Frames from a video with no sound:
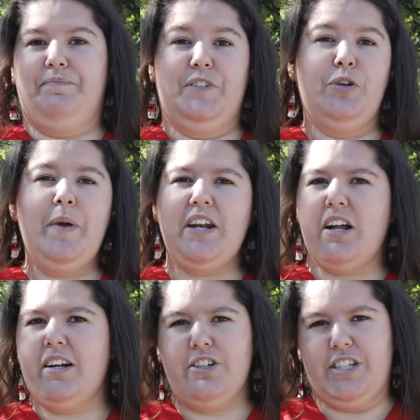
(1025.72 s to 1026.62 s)
you may
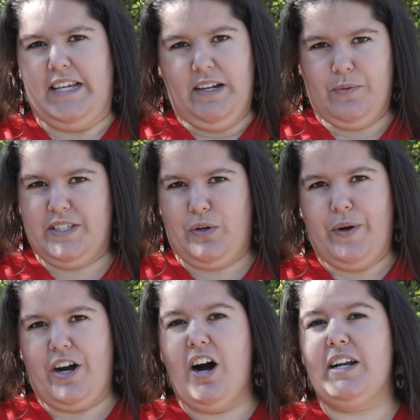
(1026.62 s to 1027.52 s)
not understand what's
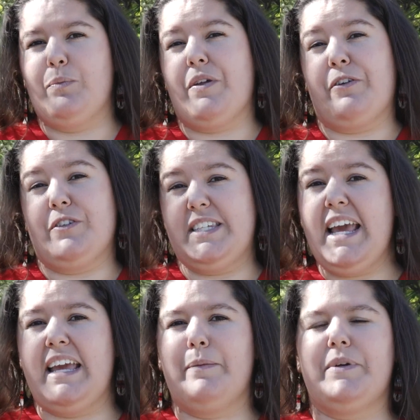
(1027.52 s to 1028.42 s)
going on and what they're
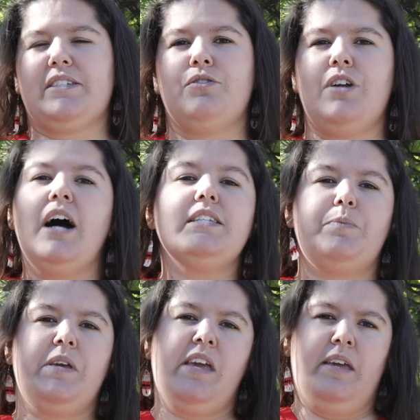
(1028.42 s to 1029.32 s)
saying because they're not
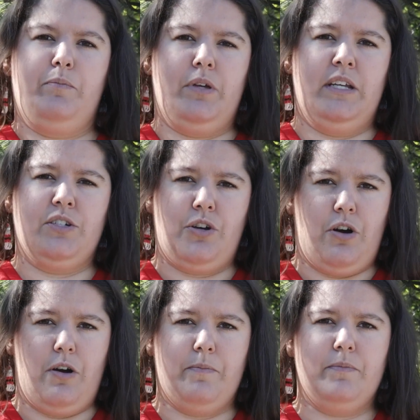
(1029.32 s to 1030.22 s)
speaking in plain
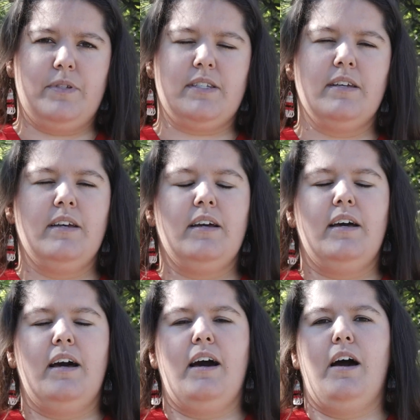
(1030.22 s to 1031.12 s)
terms.
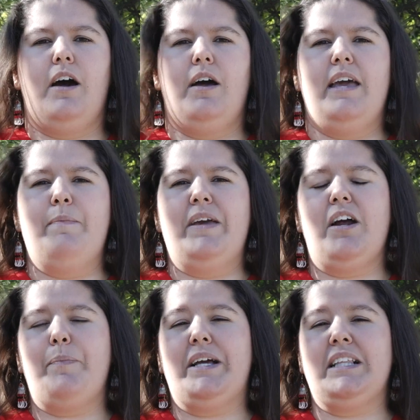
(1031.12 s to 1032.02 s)
It may
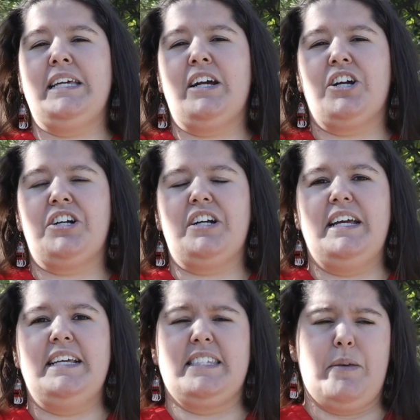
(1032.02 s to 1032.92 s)
not be clear,
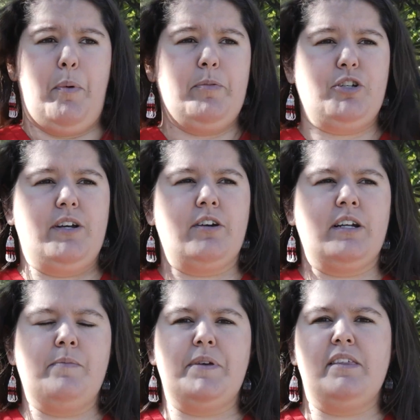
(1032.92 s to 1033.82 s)
is the perpetrator
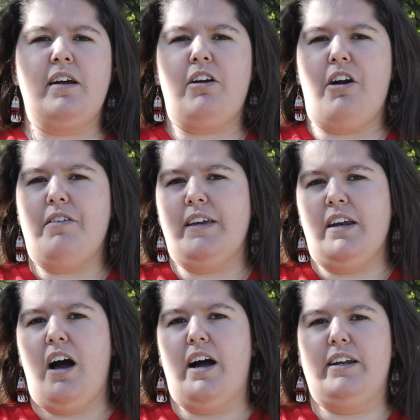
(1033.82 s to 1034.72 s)
going to be there or are they
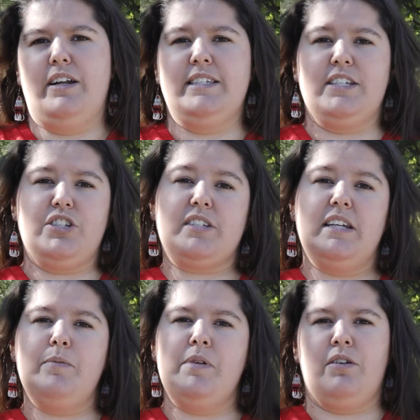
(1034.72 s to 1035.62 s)
not? Is it just
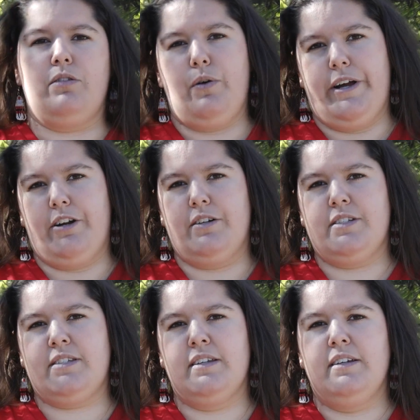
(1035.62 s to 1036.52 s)
going to be their
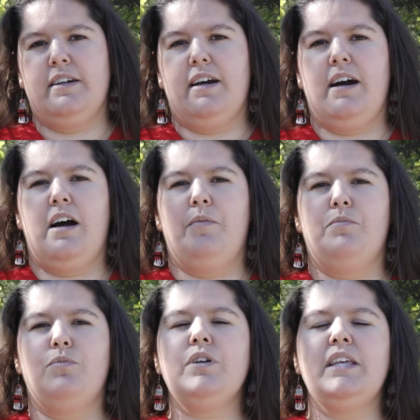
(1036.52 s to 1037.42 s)
lawyers?
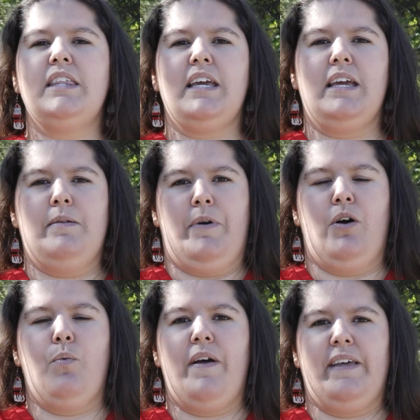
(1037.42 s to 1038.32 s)
Really thinking
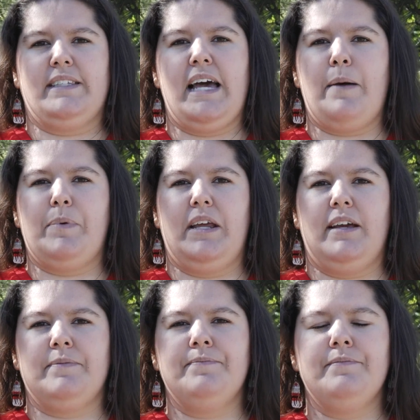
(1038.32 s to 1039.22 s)
about when that's
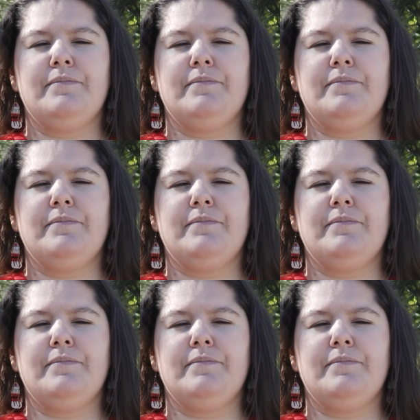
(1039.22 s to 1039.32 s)
happening.